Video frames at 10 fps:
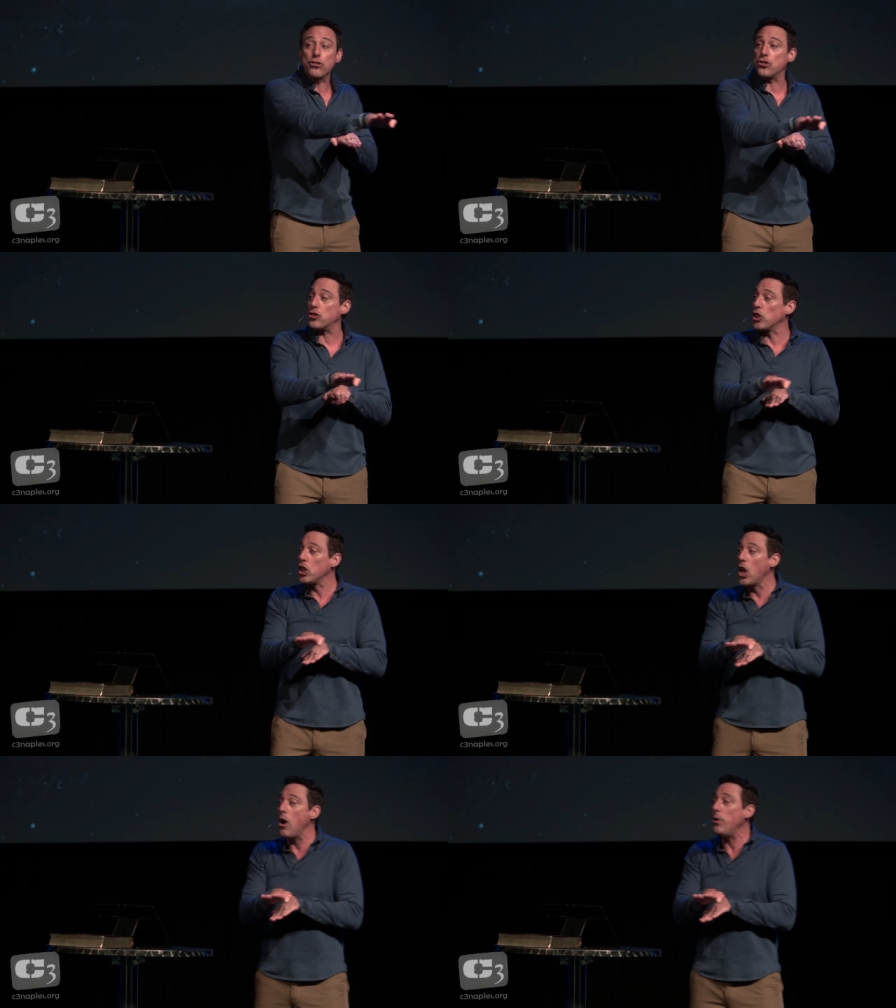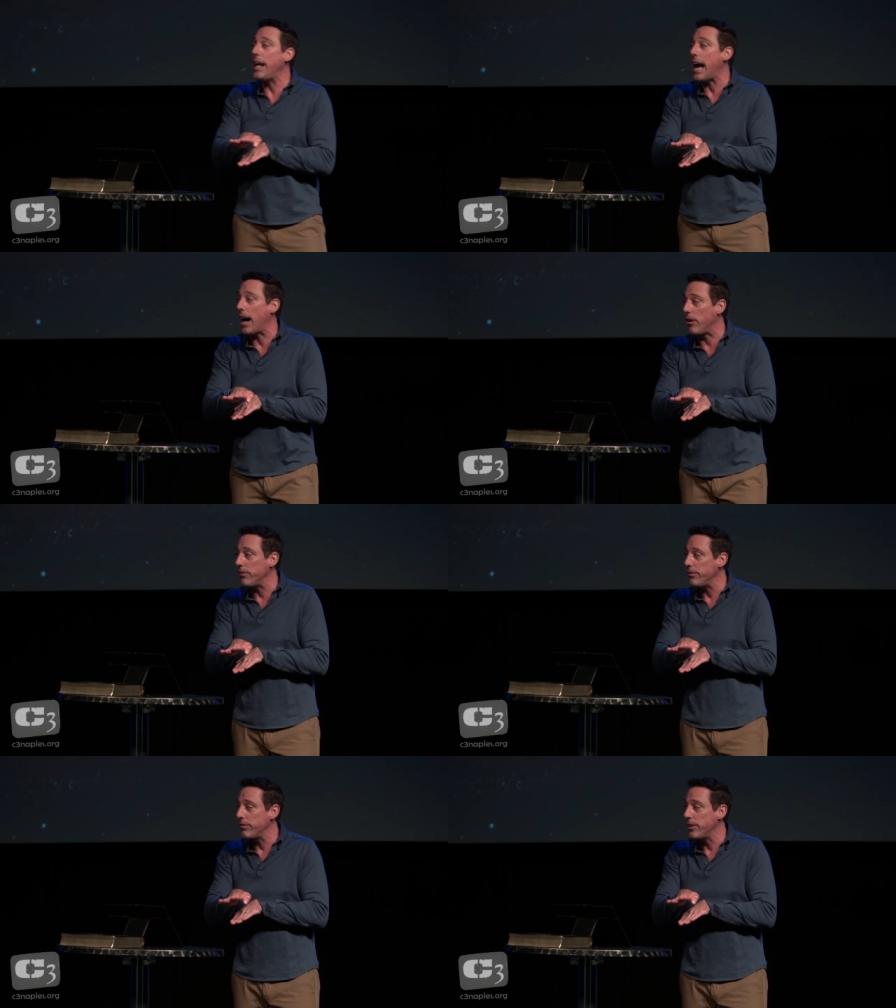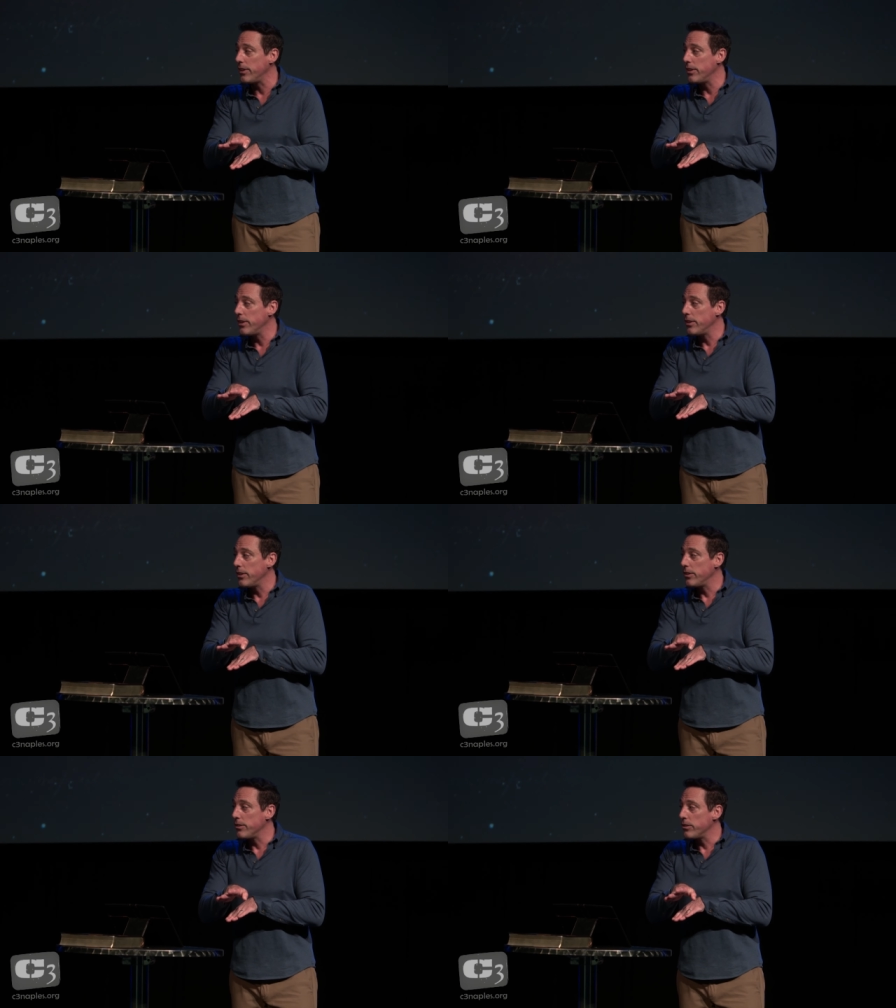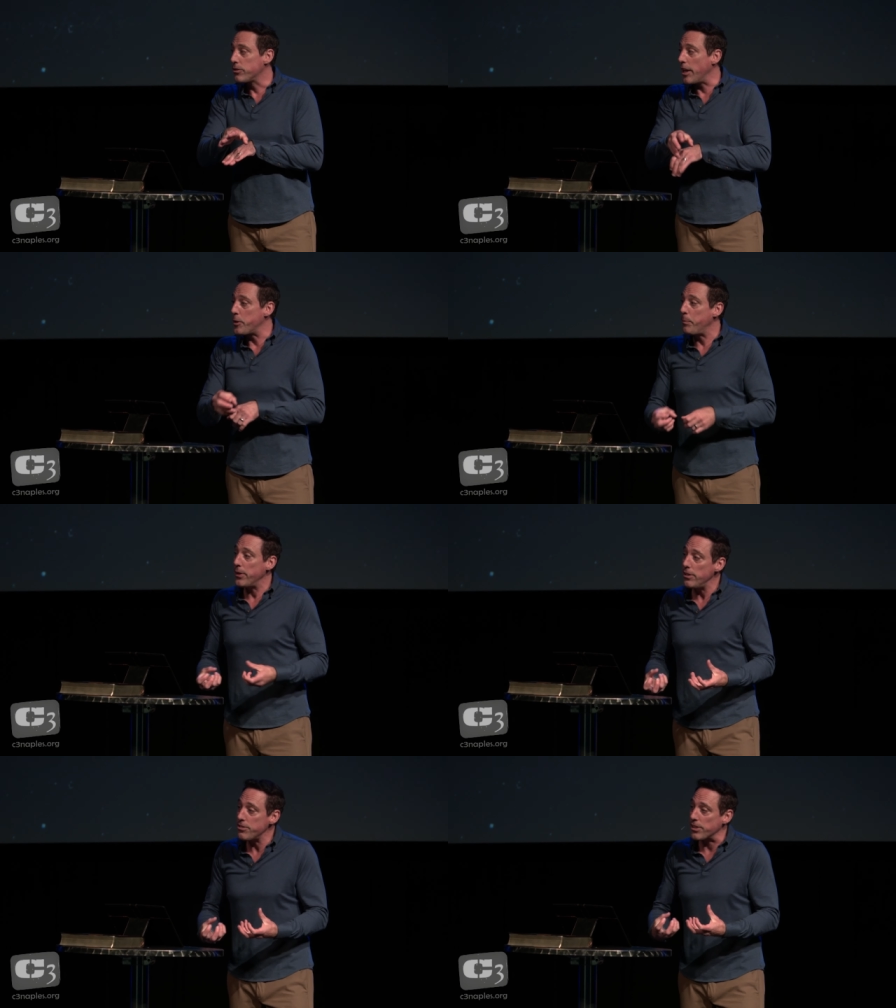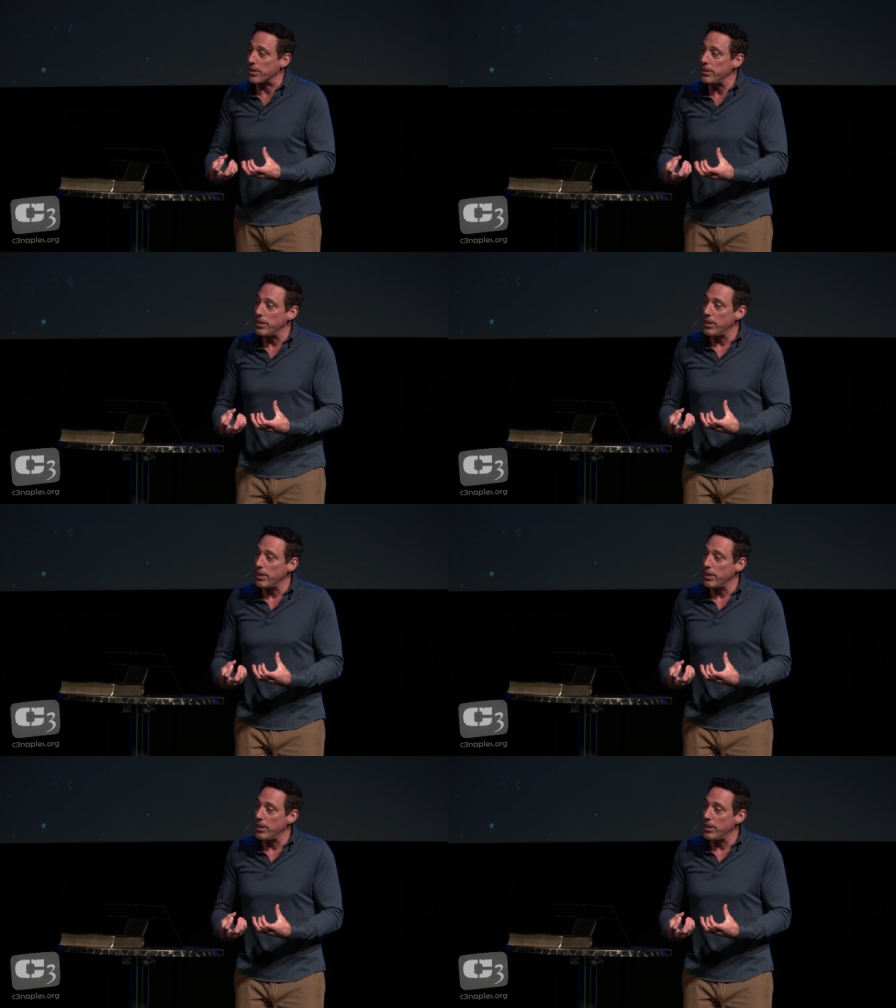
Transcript: slow down, so that the person